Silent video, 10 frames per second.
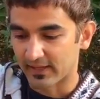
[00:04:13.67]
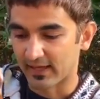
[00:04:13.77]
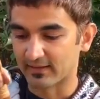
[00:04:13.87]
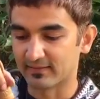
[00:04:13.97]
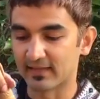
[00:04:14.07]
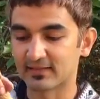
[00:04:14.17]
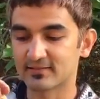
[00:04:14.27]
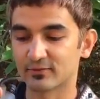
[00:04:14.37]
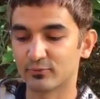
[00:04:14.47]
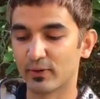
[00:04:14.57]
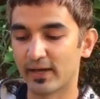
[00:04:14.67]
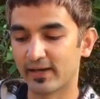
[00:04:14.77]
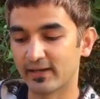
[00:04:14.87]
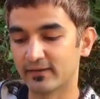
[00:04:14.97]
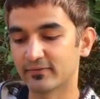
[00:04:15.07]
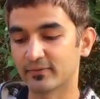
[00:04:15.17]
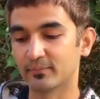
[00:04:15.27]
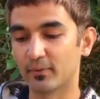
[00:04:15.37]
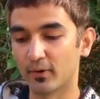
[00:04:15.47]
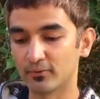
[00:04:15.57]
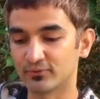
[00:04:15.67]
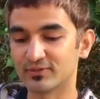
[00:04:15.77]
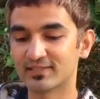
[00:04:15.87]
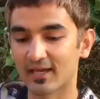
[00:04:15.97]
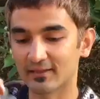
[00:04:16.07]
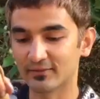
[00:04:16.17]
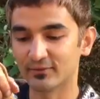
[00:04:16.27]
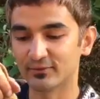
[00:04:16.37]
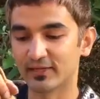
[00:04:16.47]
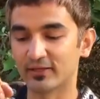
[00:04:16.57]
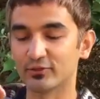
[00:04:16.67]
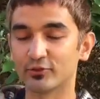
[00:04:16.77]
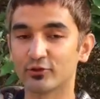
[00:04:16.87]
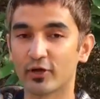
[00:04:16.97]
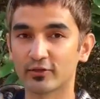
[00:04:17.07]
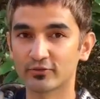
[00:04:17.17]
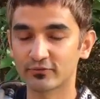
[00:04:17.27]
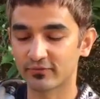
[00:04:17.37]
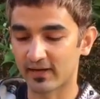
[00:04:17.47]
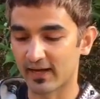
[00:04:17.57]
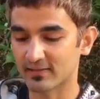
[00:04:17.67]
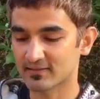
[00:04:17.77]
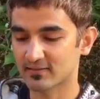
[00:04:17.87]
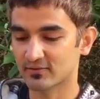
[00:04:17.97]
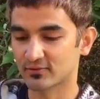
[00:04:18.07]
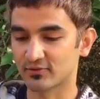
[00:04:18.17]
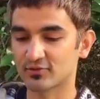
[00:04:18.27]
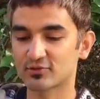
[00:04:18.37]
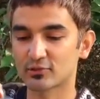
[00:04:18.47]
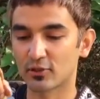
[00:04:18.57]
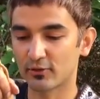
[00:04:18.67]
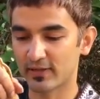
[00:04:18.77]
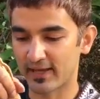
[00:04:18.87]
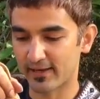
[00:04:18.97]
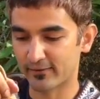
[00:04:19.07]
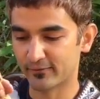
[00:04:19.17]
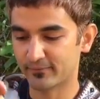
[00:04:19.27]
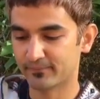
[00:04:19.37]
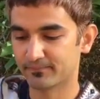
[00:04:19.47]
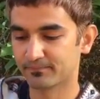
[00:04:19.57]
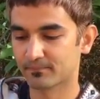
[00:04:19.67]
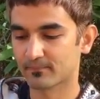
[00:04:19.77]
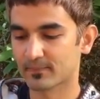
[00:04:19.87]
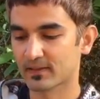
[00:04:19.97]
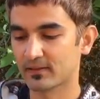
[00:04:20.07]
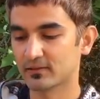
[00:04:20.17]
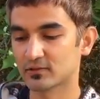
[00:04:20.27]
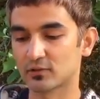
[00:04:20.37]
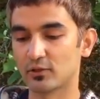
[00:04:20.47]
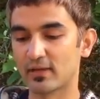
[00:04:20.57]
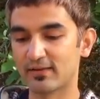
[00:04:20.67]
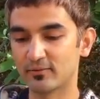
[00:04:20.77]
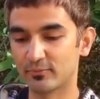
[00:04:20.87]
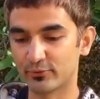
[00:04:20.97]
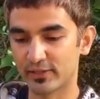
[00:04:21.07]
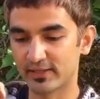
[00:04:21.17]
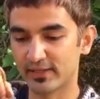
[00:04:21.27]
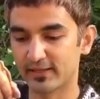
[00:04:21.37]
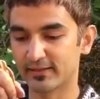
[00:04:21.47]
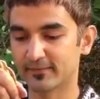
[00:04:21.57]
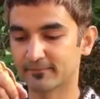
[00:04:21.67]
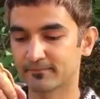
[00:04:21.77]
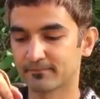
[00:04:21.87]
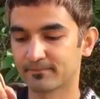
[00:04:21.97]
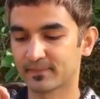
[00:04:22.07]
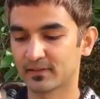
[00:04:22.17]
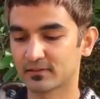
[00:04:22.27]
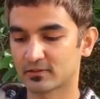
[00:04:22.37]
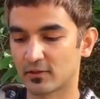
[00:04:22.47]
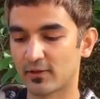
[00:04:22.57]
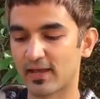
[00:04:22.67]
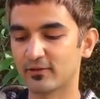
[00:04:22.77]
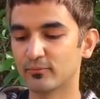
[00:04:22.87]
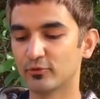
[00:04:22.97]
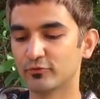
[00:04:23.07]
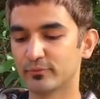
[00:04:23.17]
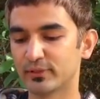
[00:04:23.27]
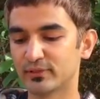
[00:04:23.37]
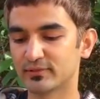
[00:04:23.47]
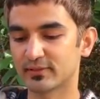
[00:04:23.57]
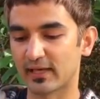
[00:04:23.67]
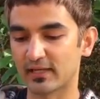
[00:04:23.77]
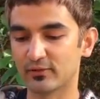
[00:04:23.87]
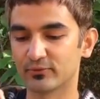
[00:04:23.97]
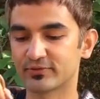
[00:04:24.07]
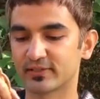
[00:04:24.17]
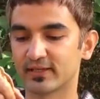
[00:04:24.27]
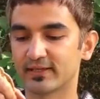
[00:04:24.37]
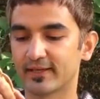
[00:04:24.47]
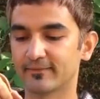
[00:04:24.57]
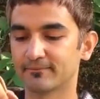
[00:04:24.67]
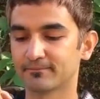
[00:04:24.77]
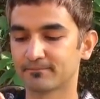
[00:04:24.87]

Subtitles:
and that's the way for the bowl to tell you that you're going too fast. So just slow down your breathing, slow down your movement, and you'll sing again.